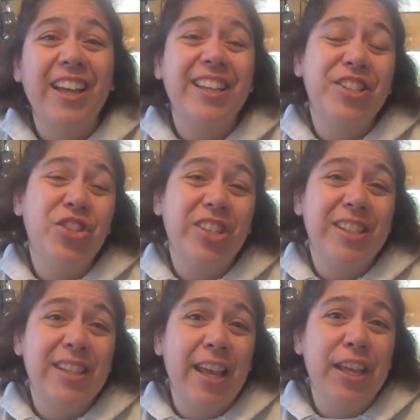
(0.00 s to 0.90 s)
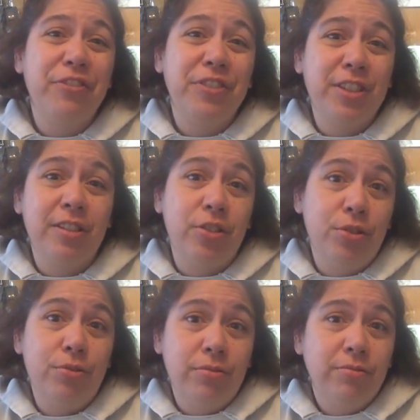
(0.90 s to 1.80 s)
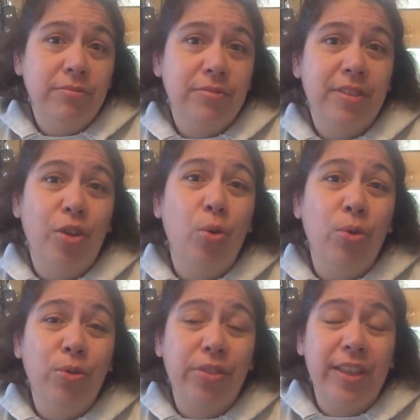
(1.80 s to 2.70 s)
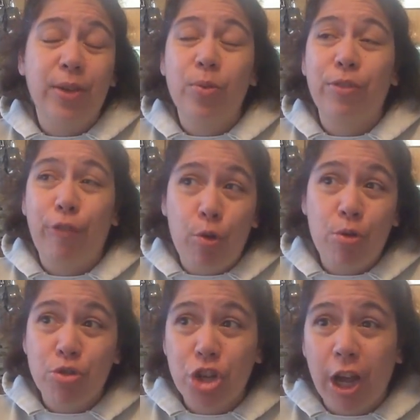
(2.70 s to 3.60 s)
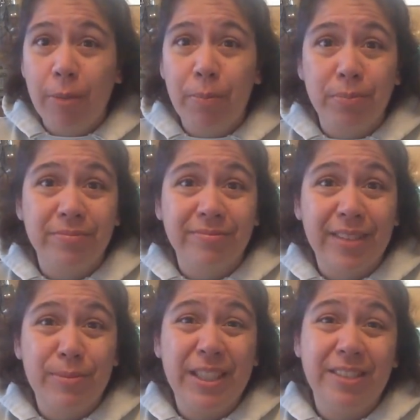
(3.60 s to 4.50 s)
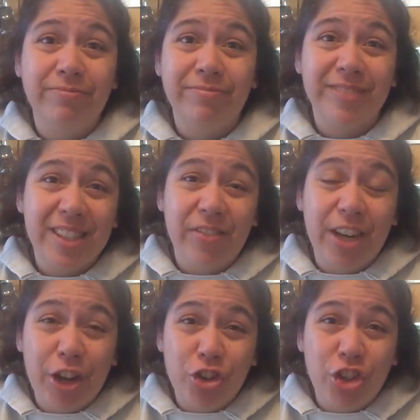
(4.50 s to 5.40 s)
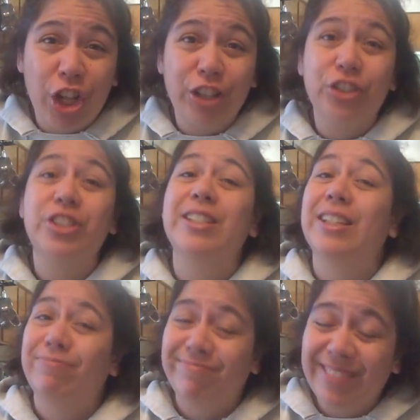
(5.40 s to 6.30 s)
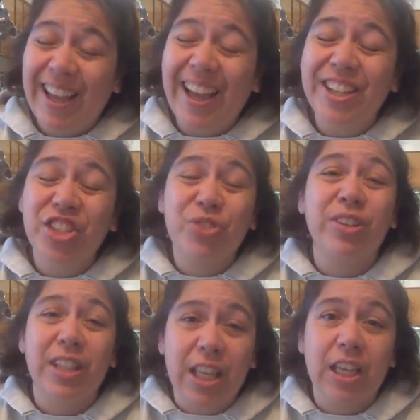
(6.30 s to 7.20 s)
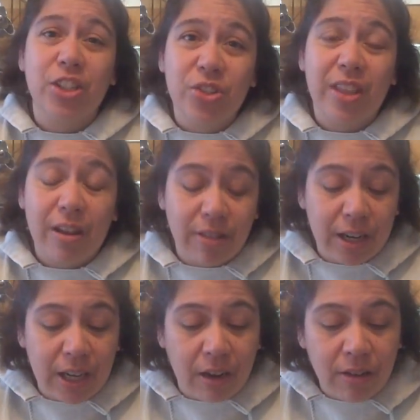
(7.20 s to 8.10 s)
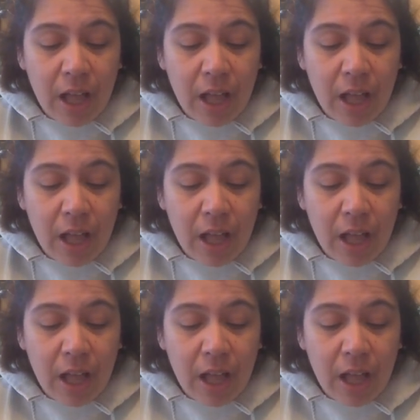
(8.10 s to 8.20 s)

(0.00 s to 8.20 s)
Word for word: I guess you could say, to do the whole thing with Photoshop. I mean, $700, I just really can't do that right now.